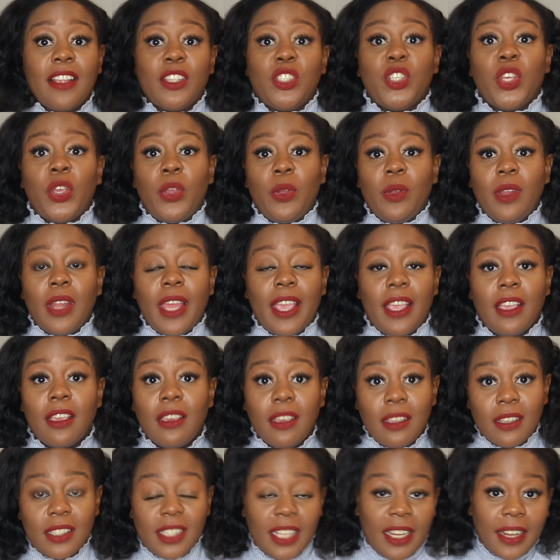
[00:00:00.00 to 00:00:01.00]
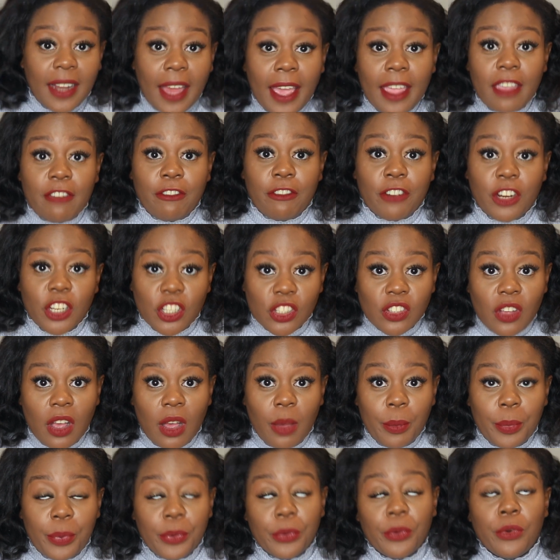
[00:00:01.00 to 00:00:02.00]
So like tonight, for
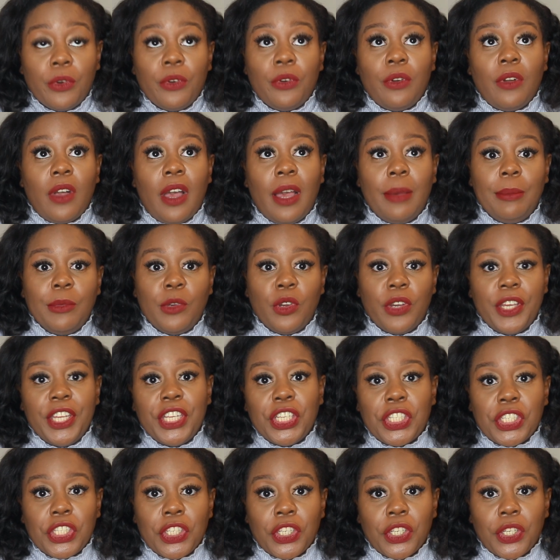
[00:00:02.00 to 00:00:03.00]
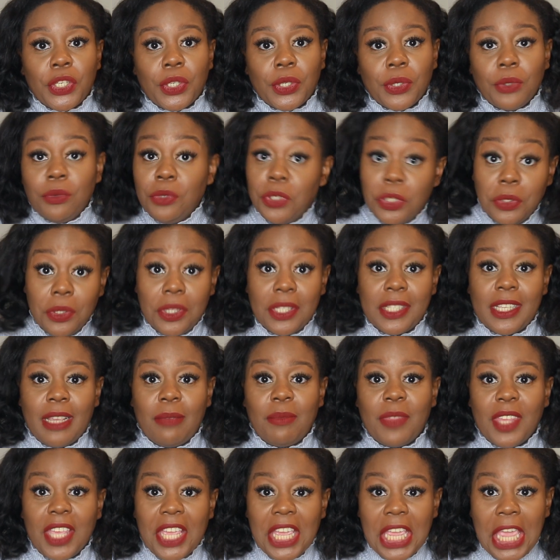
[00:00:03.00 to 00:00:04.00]
example, I'm going to do the same
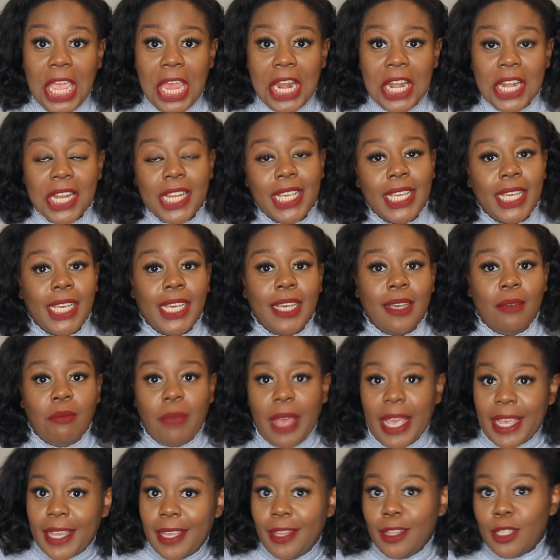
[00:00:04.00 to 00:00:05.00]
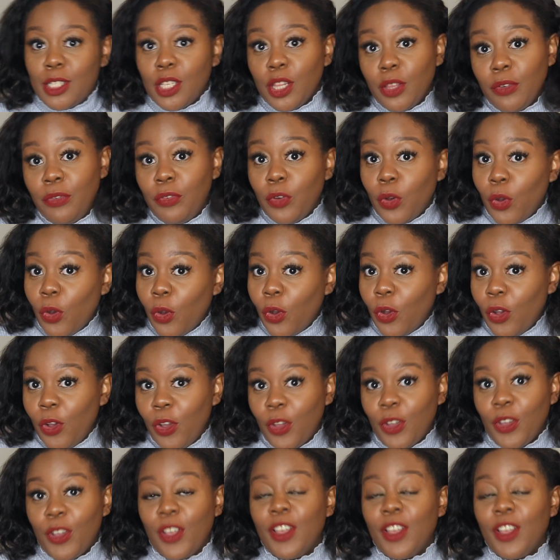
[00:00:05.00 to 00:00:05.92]
thing again. Back into the 4,